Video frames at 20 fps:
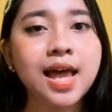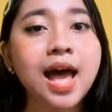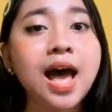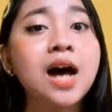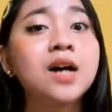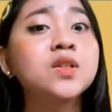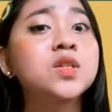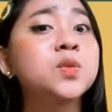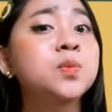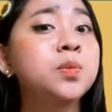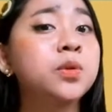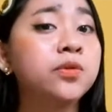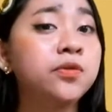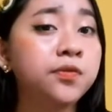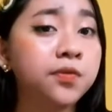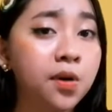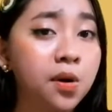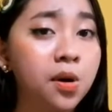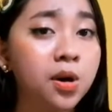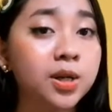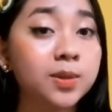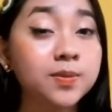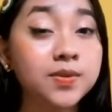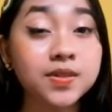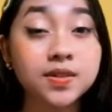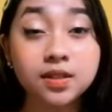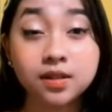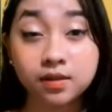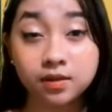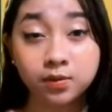outperform
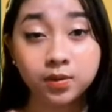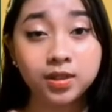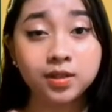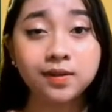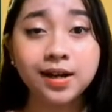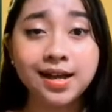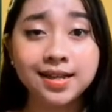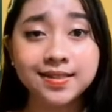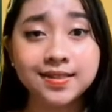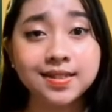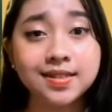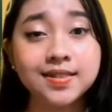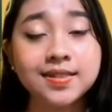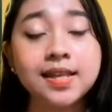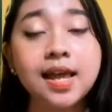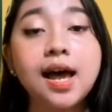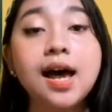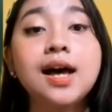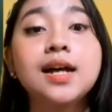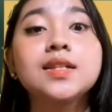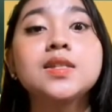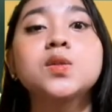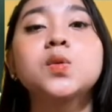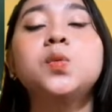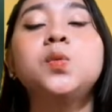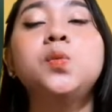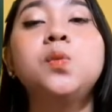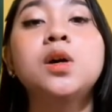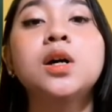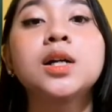C3 grasses at
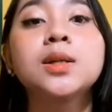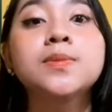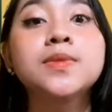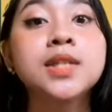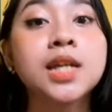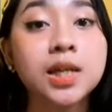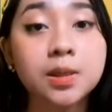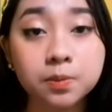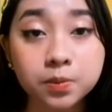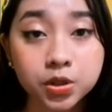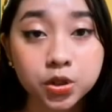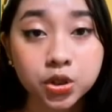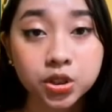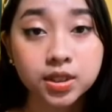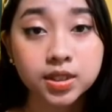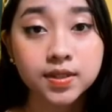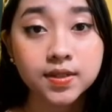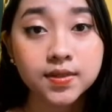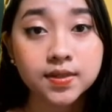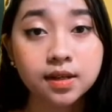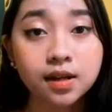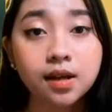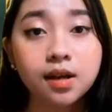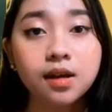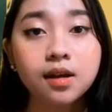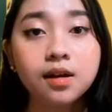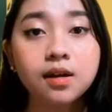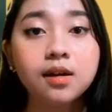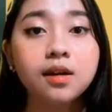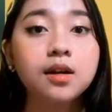warm temperatures.
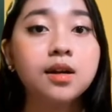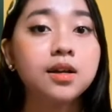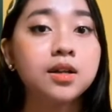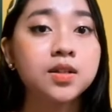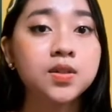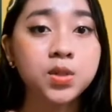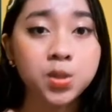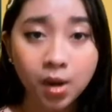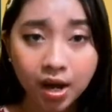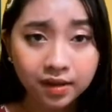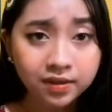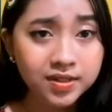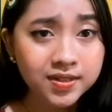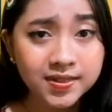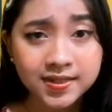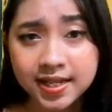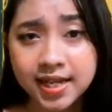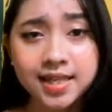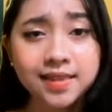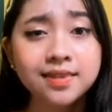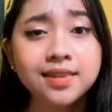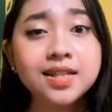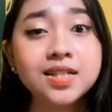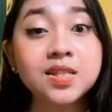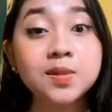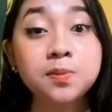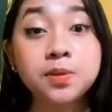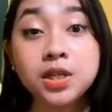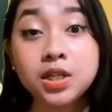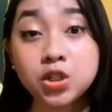To understand these
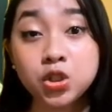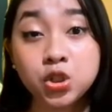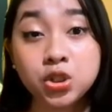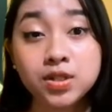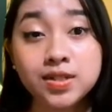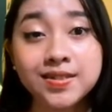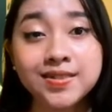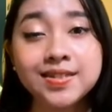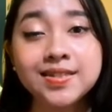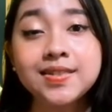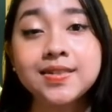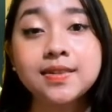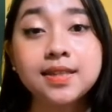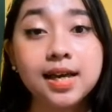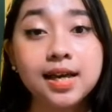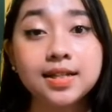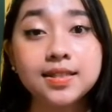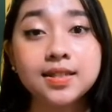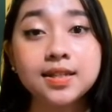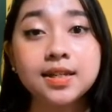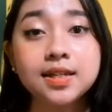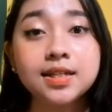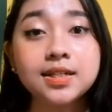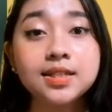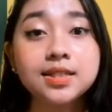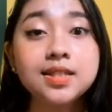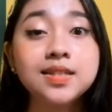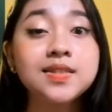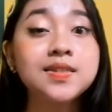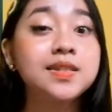pictures is that
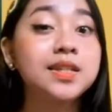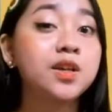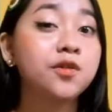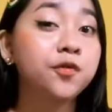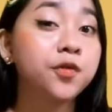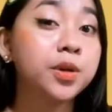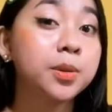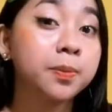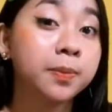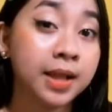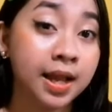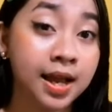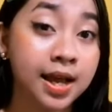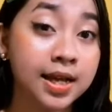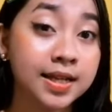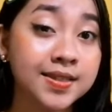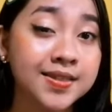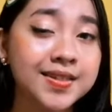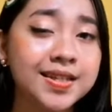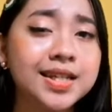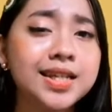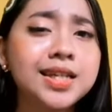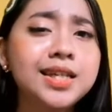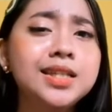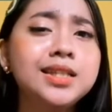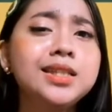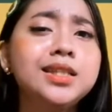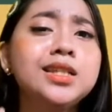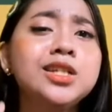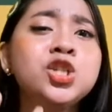the C4 plants
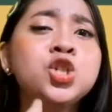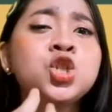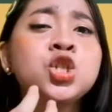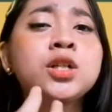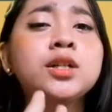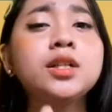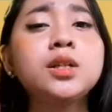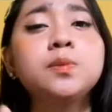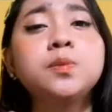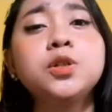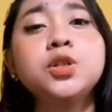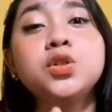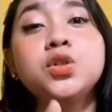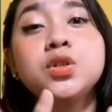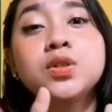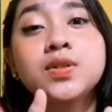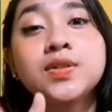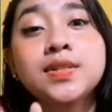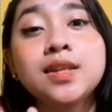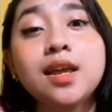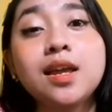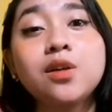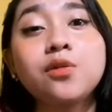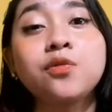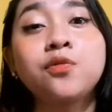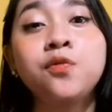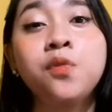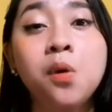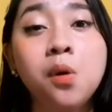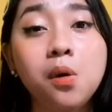initially produce a
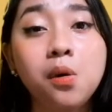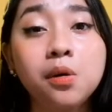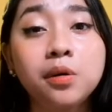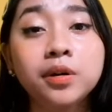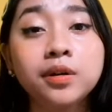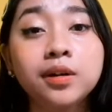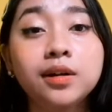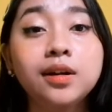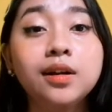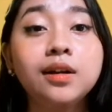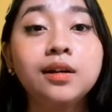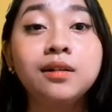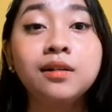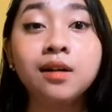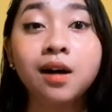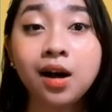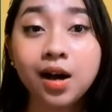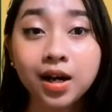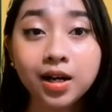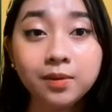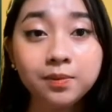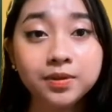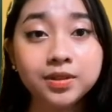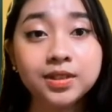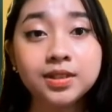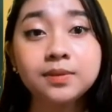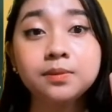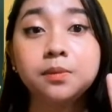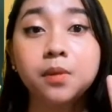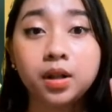
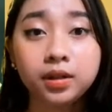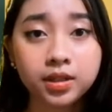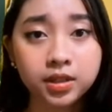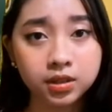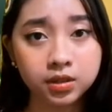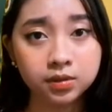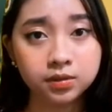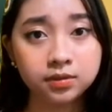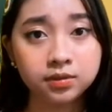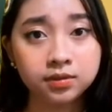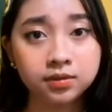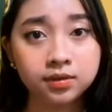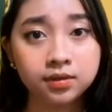4-carbon molecule,